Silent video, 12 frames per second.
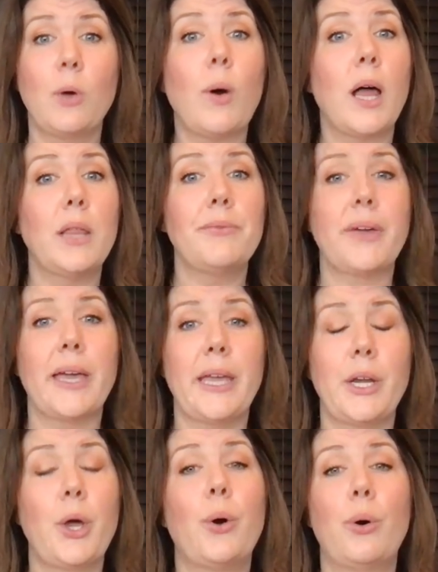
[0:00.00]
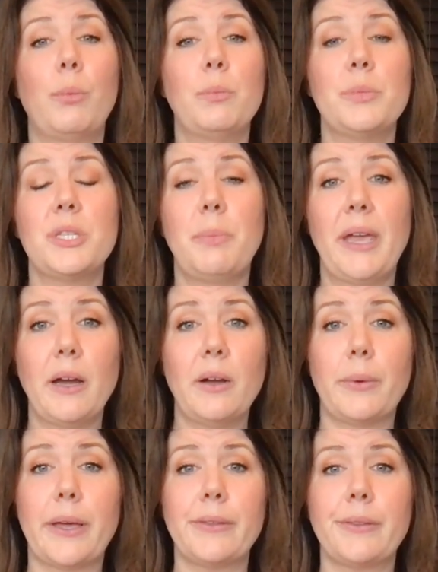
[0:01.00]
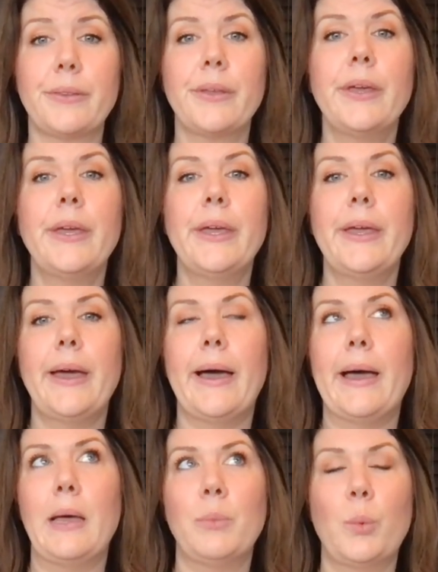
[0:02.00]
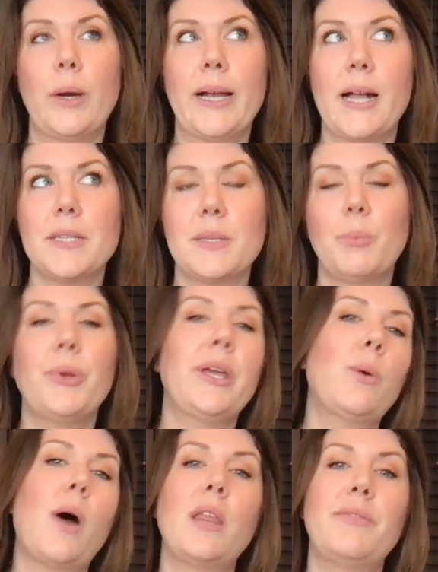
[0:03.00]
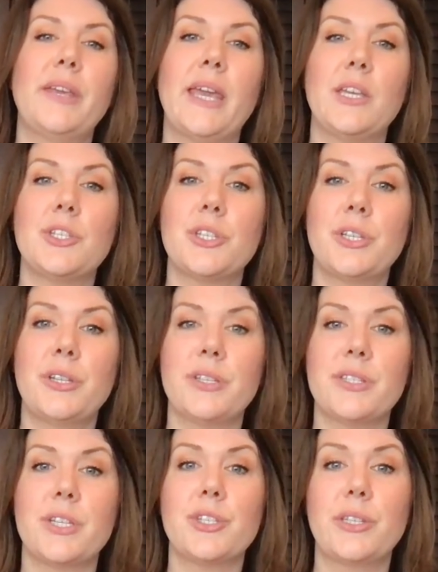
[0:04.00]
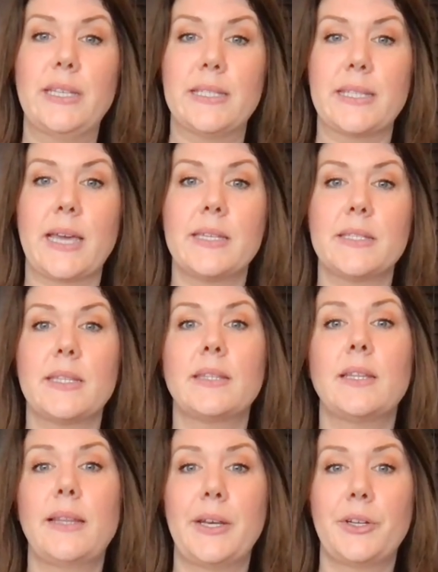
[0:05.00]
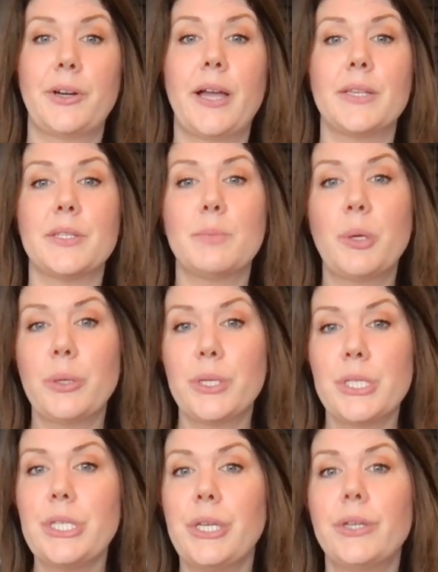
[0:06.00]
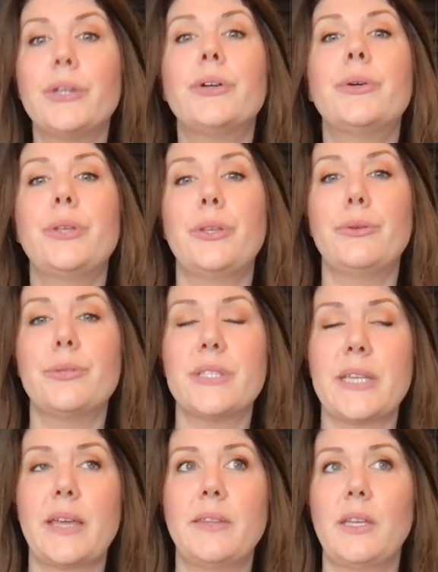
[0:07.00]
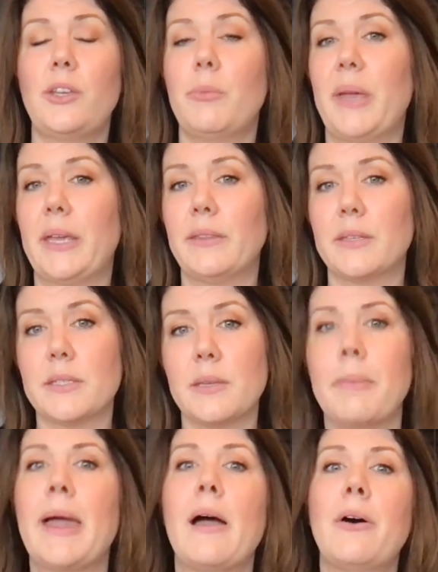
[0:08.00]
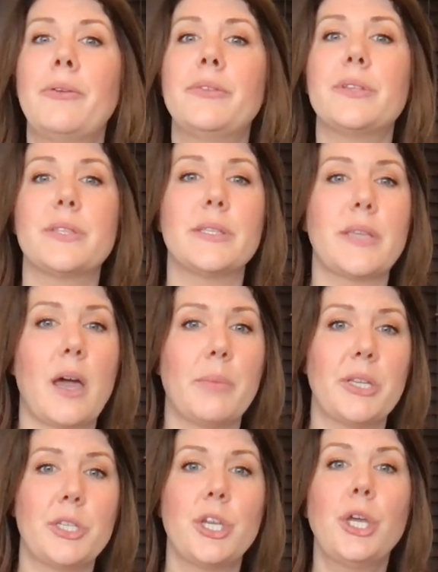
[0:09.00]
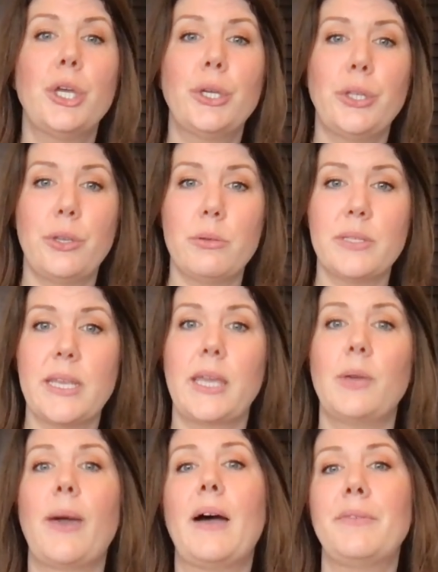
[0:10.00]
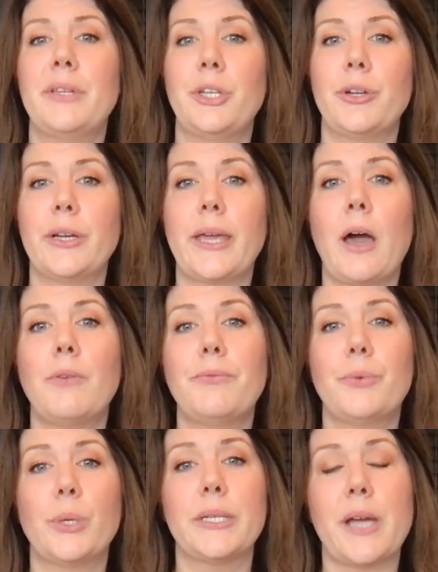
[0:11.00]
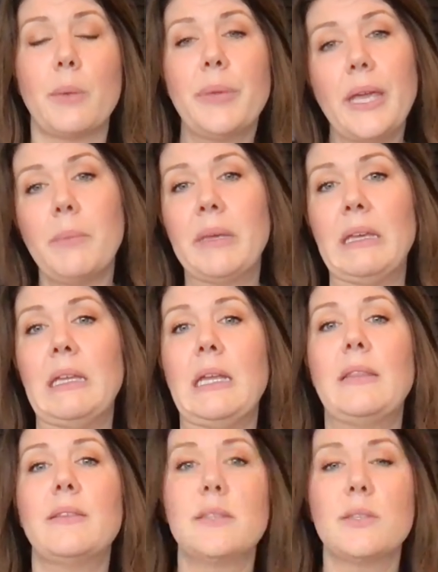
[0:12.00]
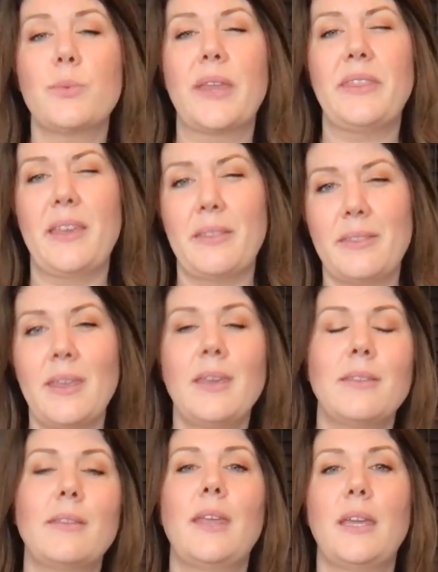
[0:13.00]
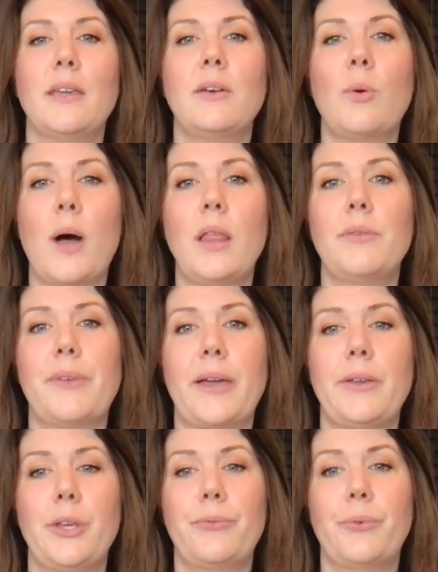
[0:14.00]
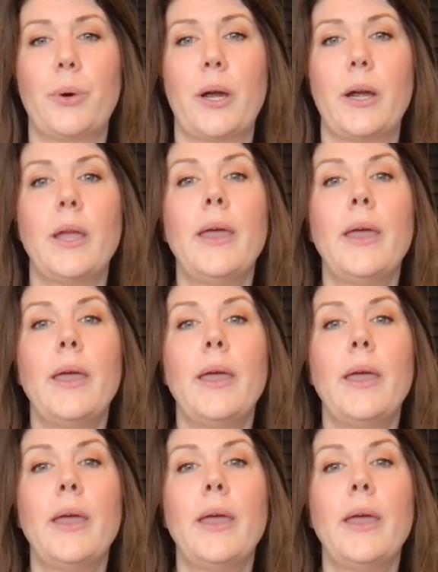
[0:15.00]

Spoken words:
qualifying home to pair it with. Whereas a pre-qualification essentially says that the lender has spoken to you. You said that you make this amount. This is how much you say you have in your account for a down payment, and this is what they think that they can qualify you for